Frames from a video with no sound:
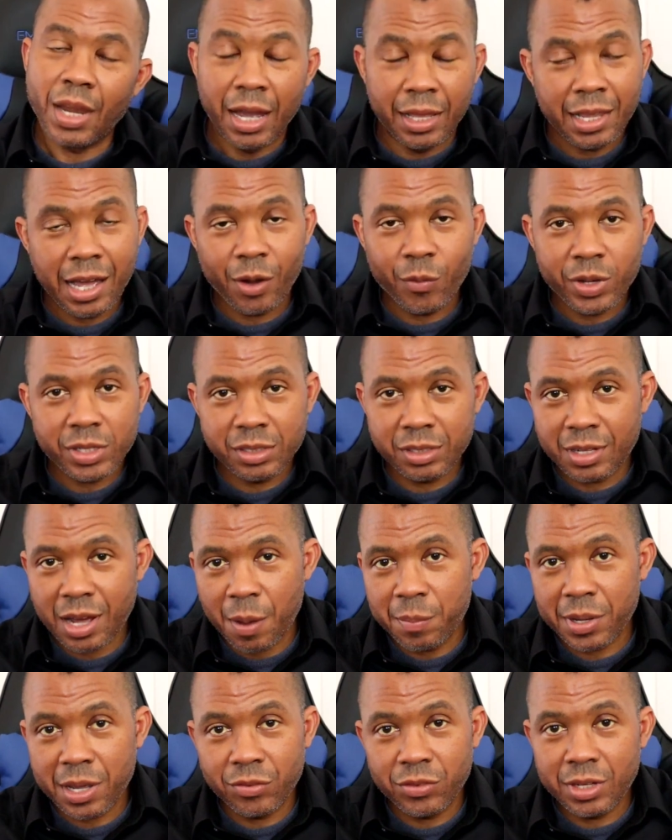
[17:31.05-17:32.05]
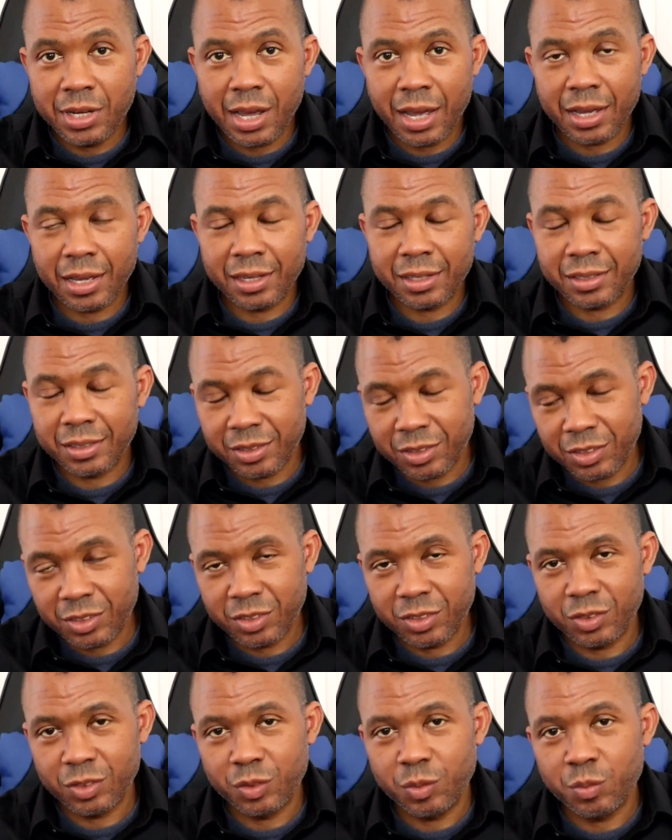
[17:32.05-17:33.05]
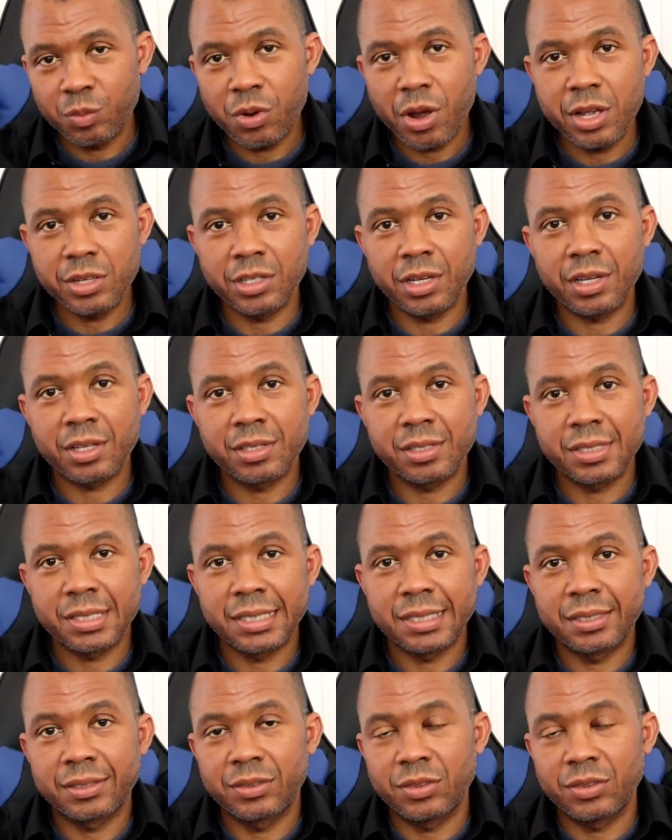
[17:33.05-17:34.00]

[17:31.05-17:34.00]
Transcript: And that was the topic of the day projects